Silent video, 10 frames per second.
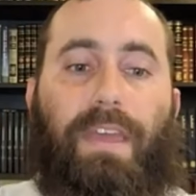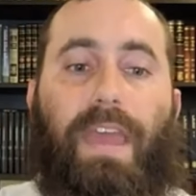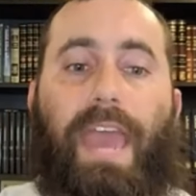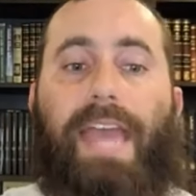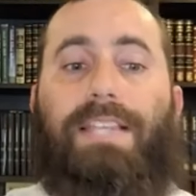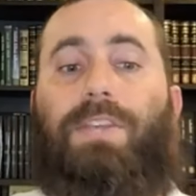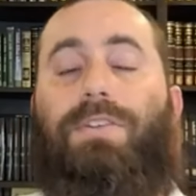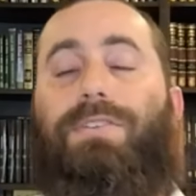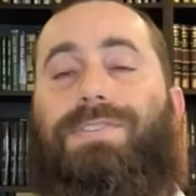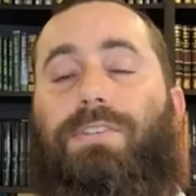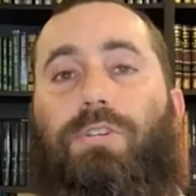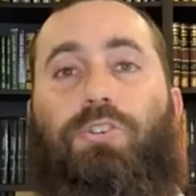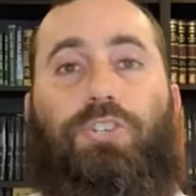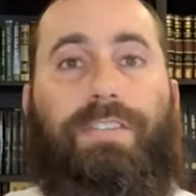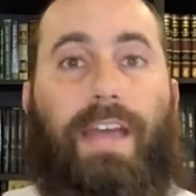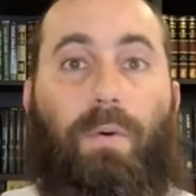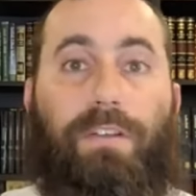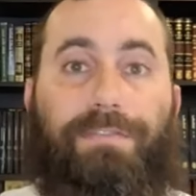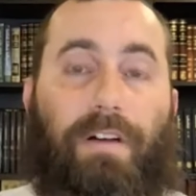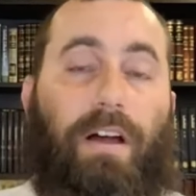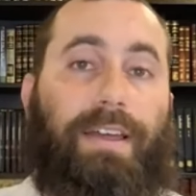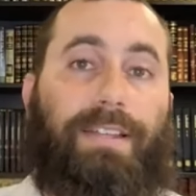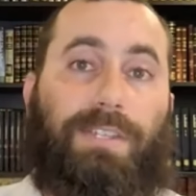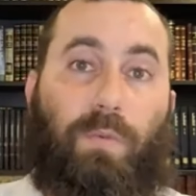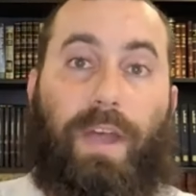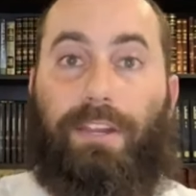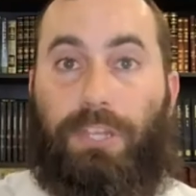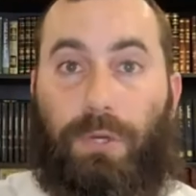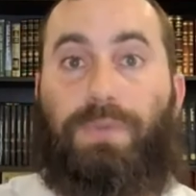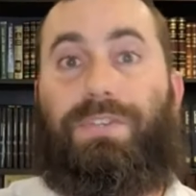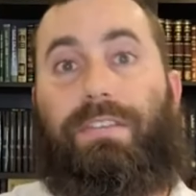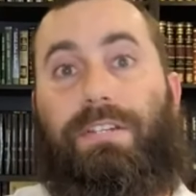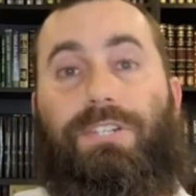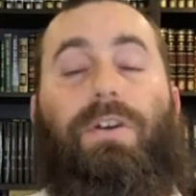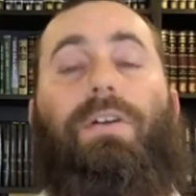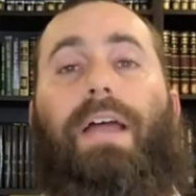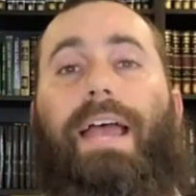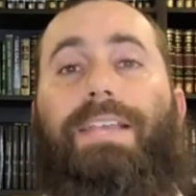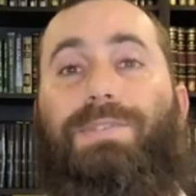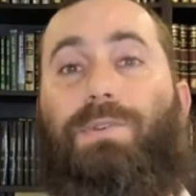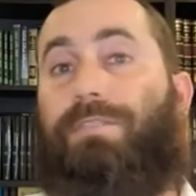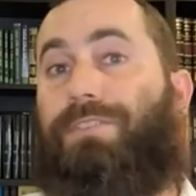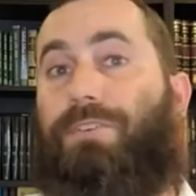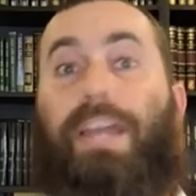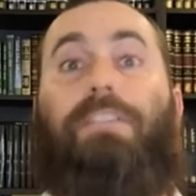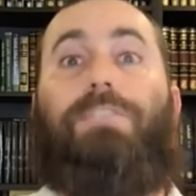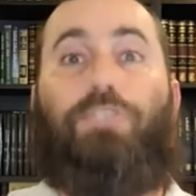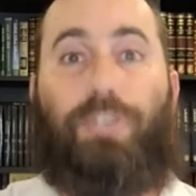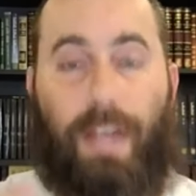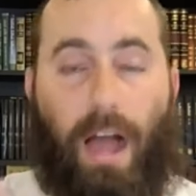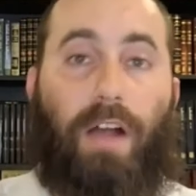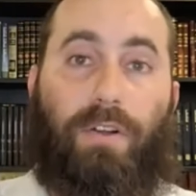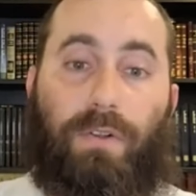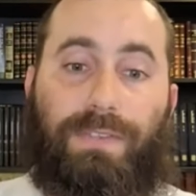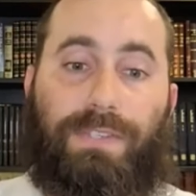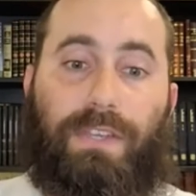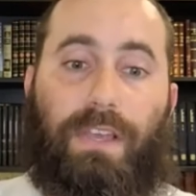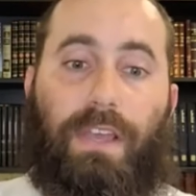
And so the solution that one finds when using the Torah as sort of your night vision goggles,